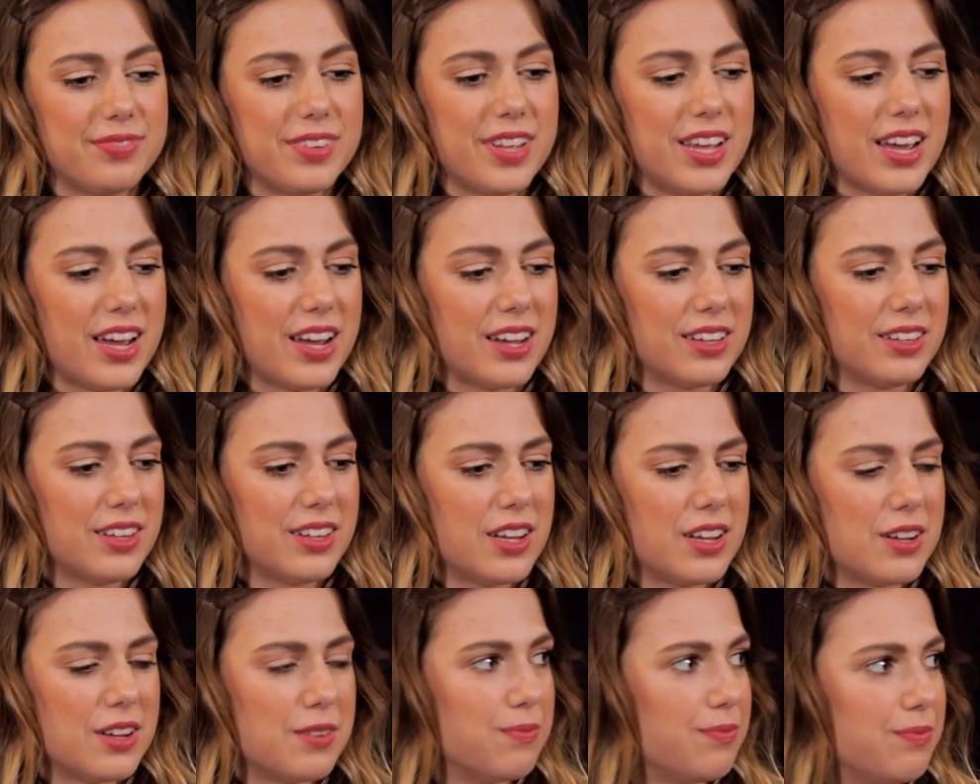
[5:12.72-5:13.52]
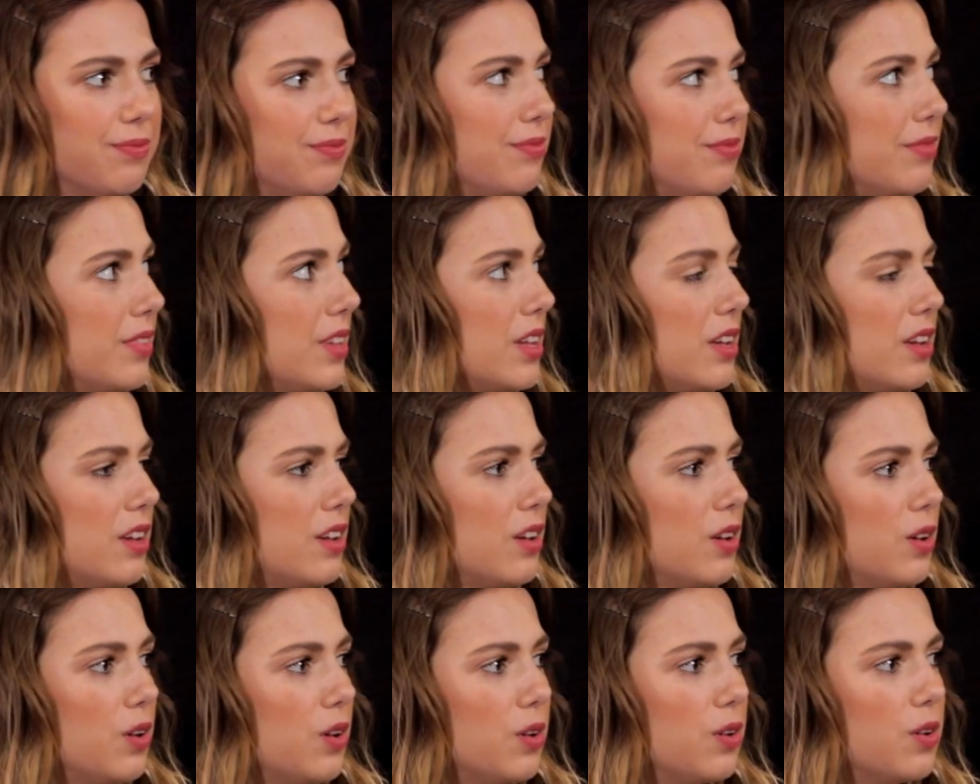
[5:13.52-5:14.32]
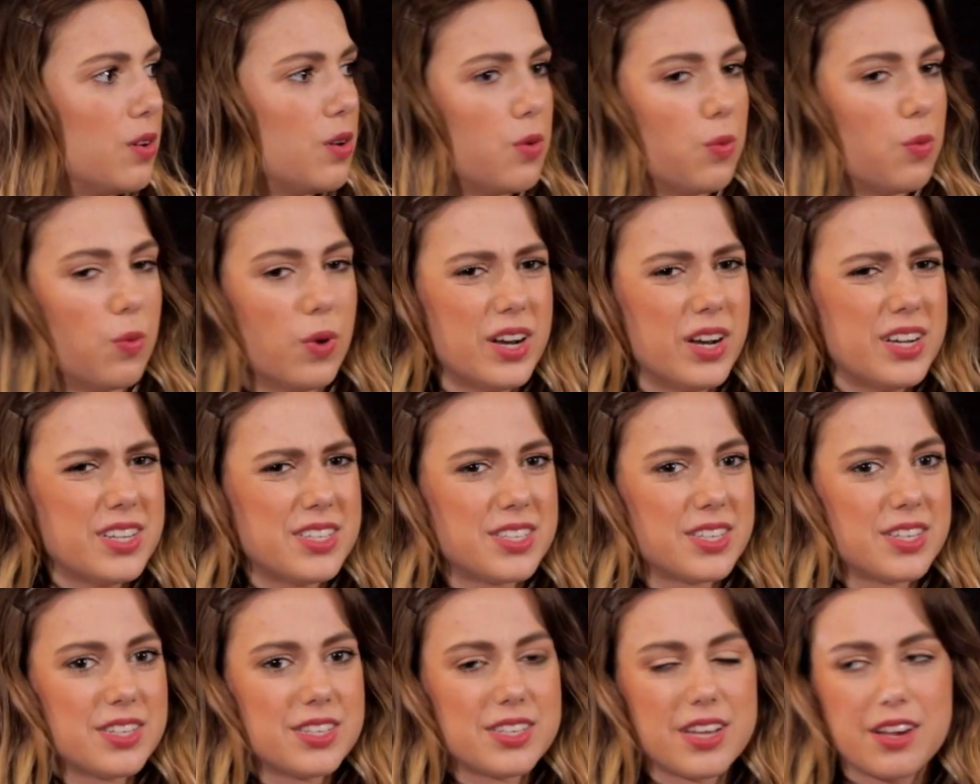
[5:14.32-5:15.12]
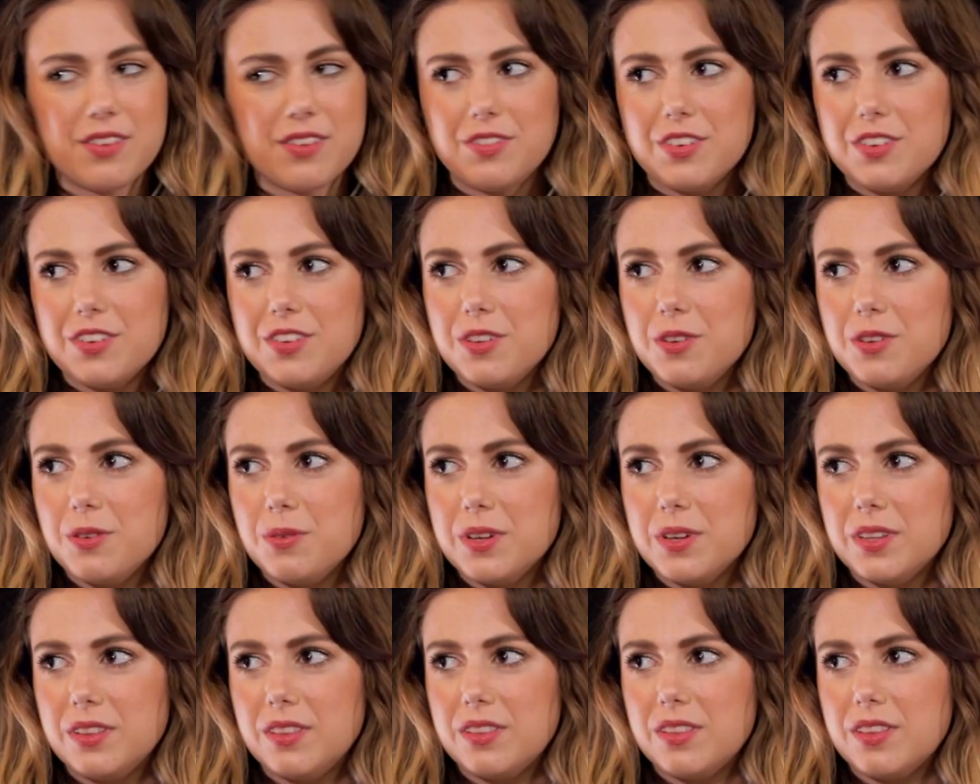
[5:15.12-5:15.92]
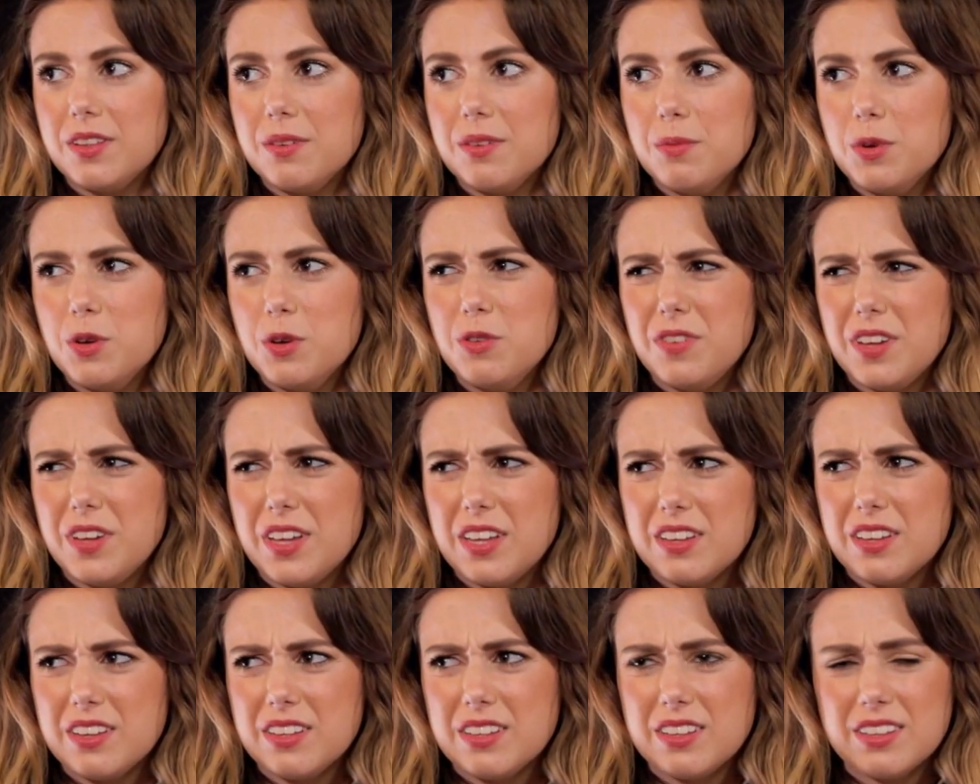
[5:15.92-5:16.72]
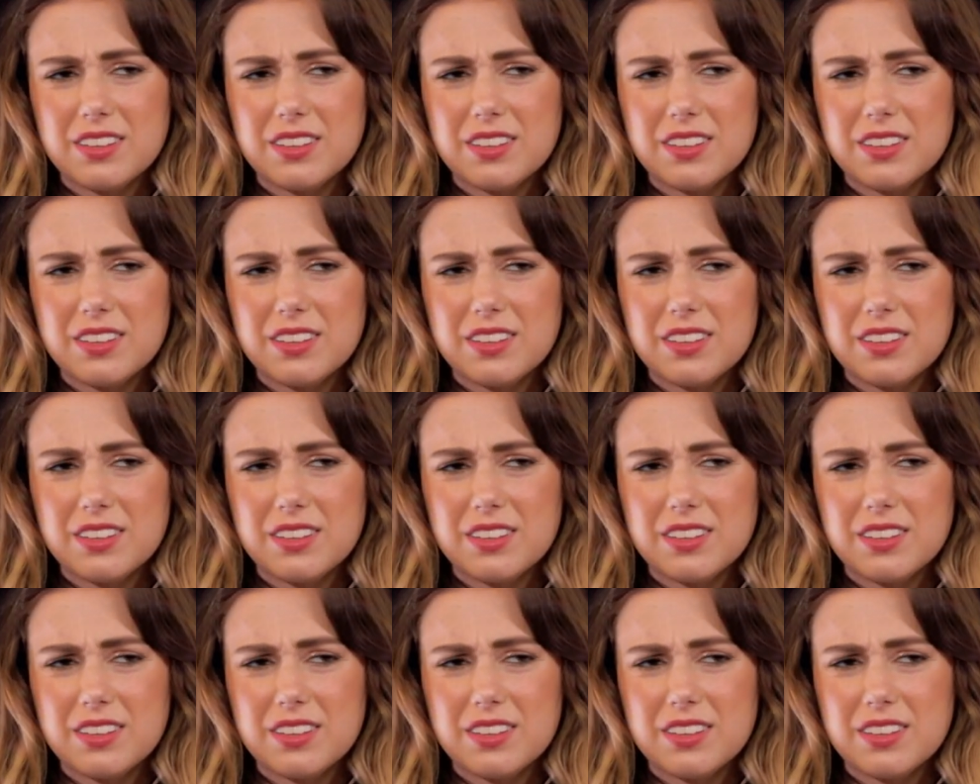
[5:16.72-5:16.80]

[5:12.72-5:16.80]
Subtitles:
Yeah. What does this have to do with the movie?